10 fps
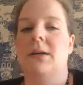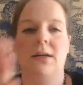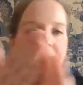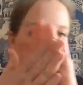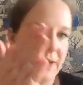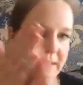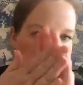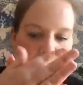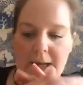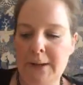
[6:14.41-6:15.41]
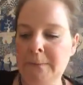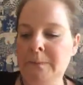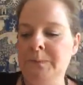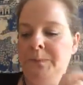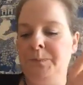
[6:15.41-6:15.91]
clean my hands again.
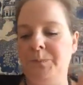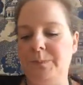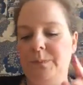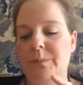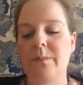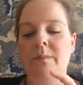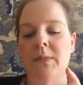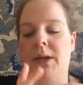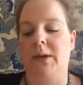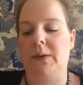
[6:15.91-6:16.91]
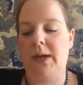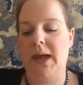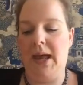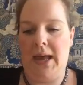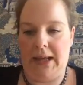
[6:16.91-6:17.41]

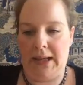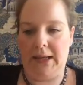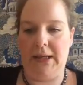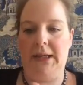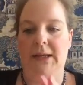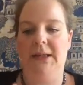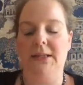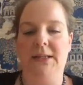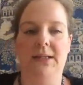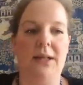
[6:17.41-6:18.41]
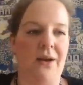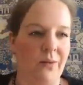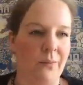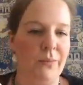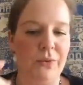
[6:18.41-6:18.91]
Okay, so
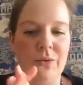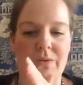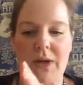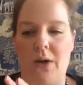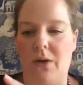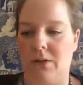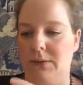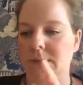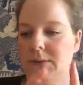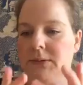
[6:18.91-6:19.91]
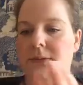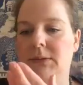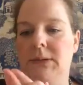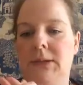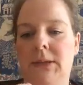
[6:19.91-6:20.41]
moving on
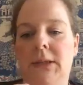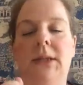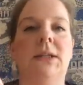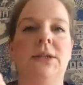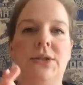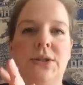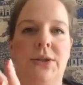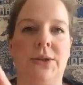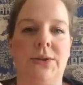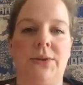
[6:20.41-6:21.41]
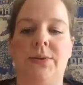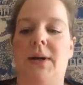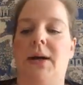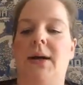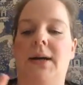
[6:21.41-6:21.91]
to
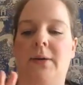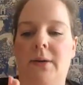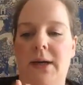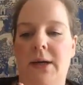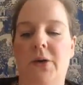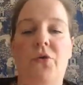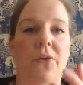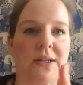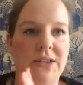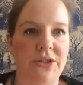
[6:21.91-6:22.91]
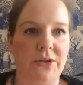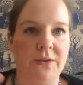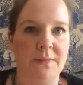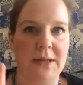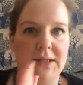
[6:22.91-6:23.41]
our
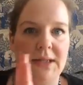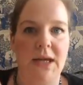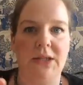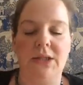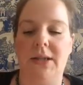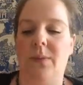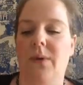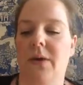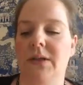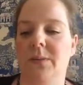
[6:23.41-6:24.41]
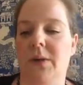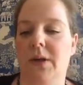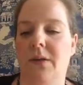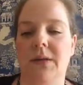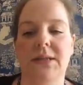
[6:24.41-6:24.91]
gratitude meditation that we're going to
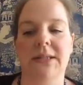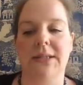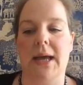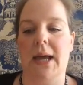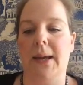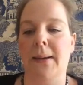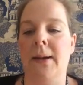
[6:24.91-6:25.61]
work on today.